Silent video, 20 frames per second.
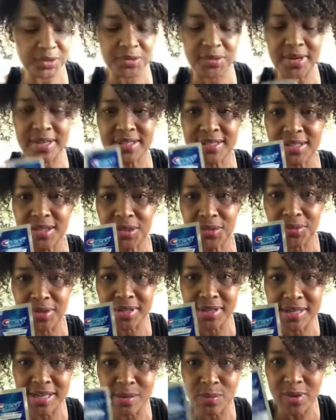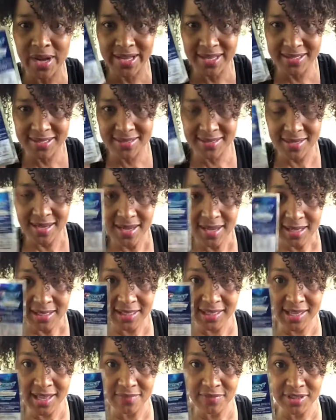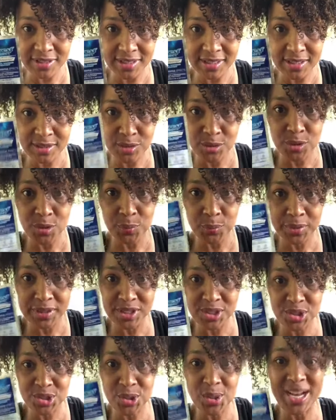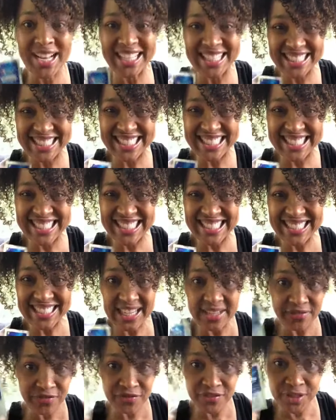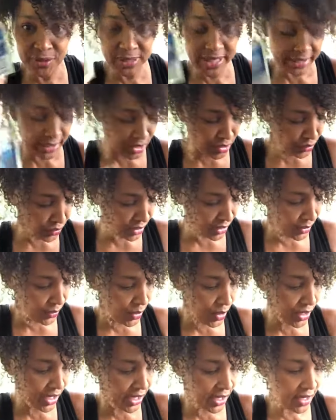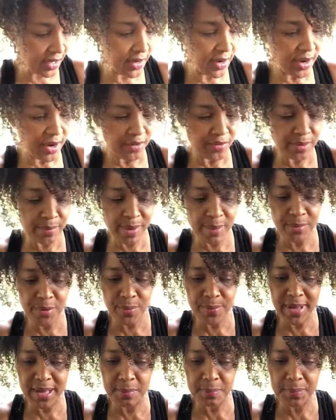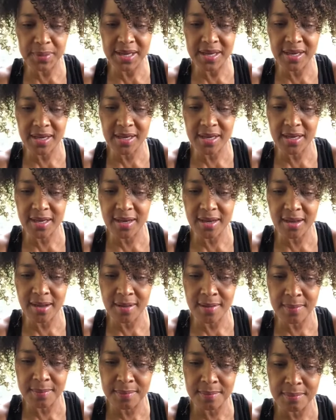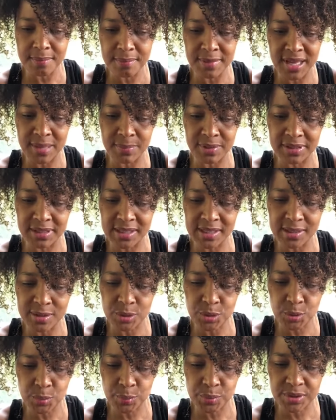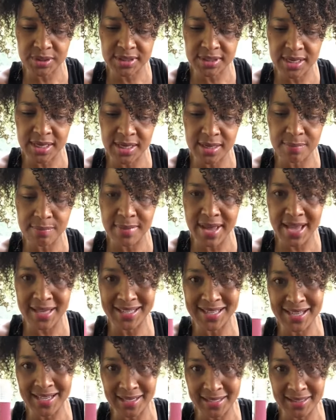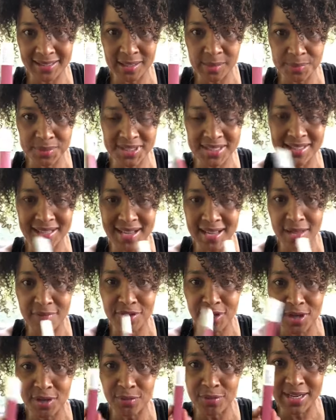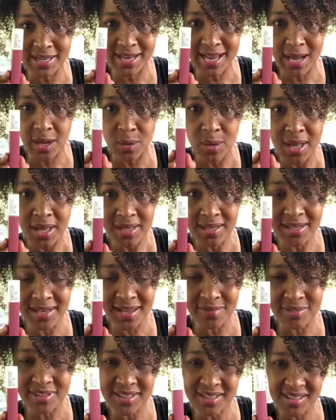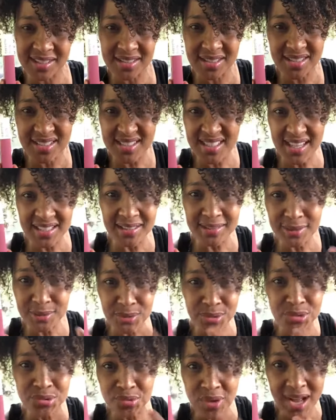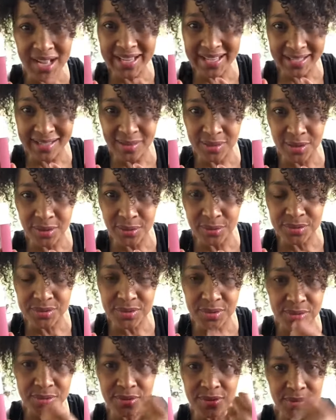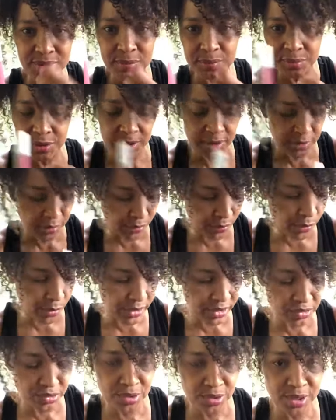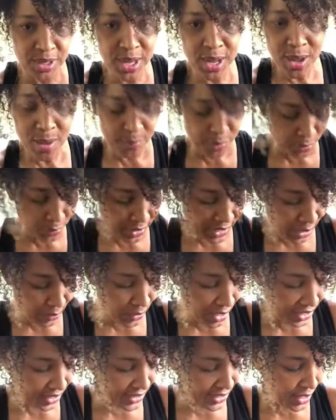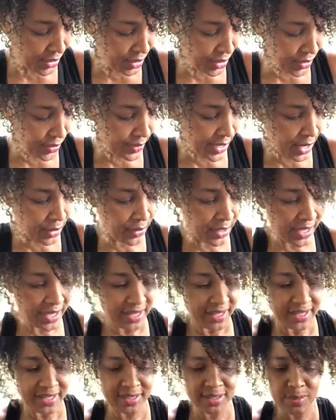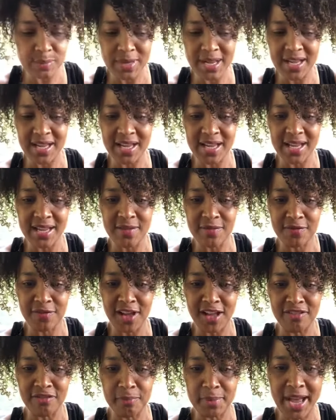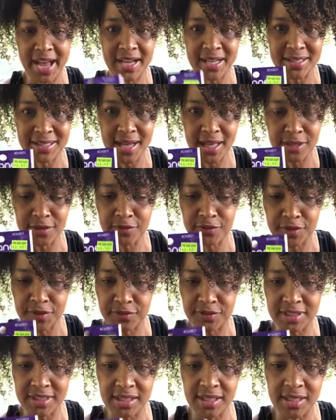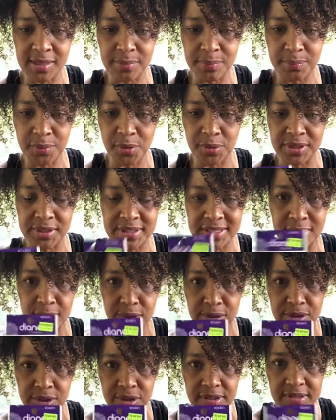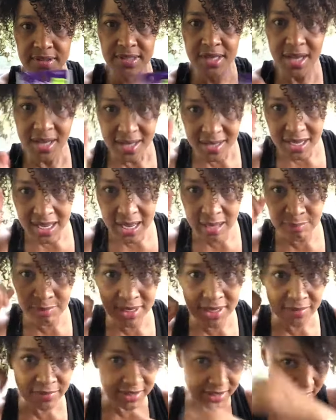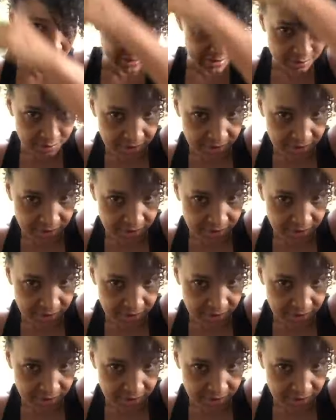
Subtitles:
Crest 3D whites? Loving it, so please try it. I feel like it's really working. Remember my pink Maybelline Superstay Matte Ink lipstick? I have it on right now. Loving it. It does get a little drying, though, so you can put a little moisture. But what I want to tell you about is my 5-pack, $1.50 ponytail hooks. I'm loving it.